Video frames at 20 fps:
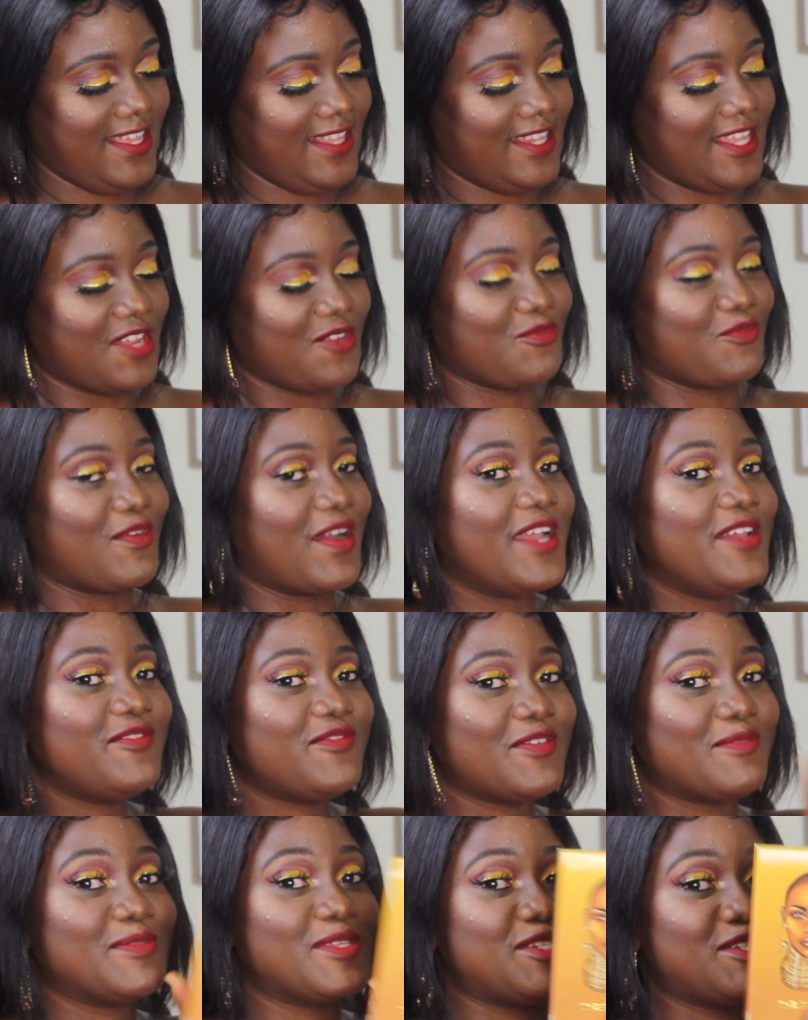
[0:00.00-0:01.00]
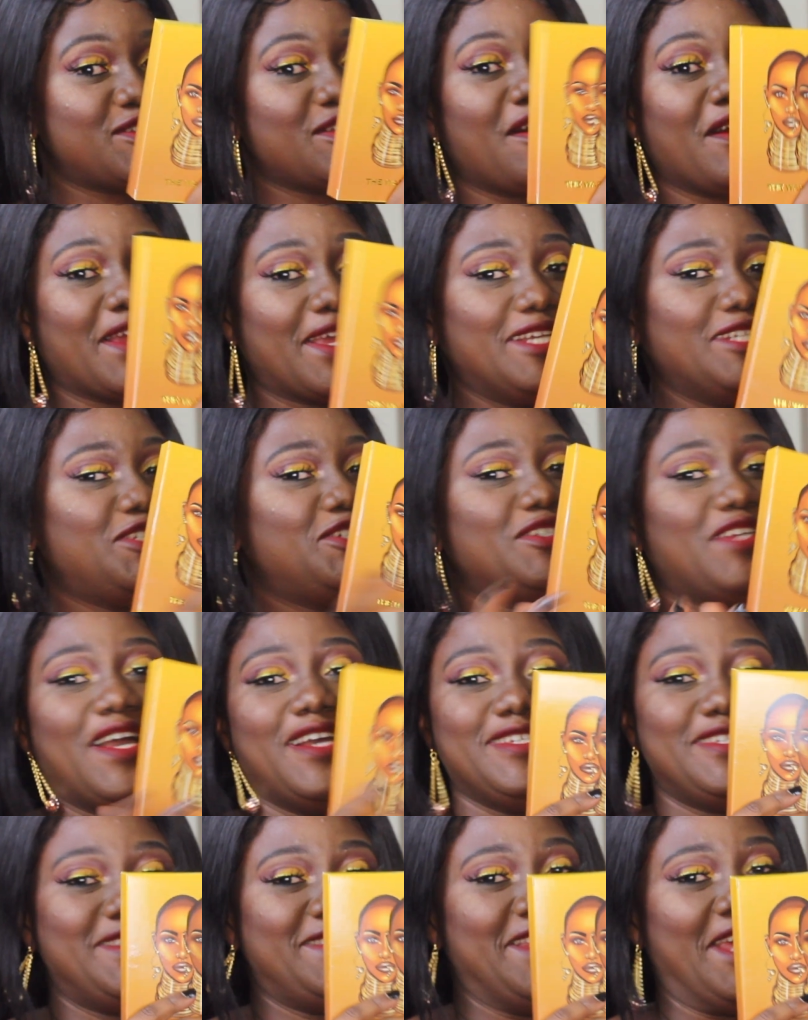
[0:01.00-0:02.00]
Like right from the start. Can't you
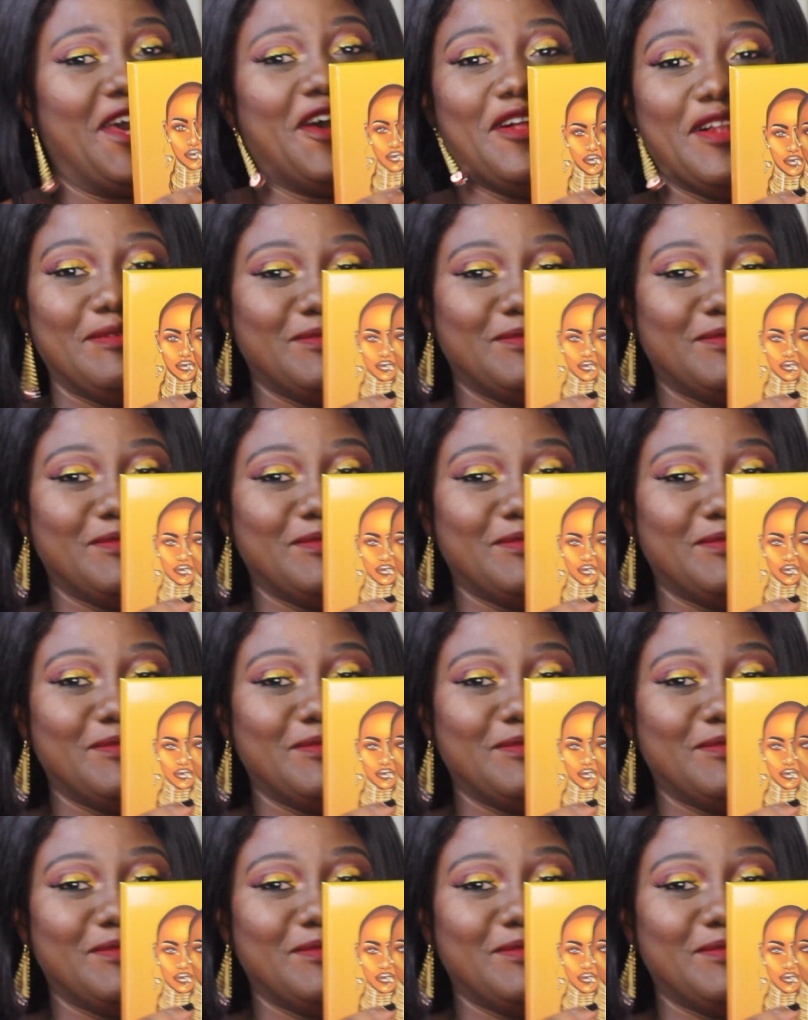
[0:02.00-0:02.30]
guys tell?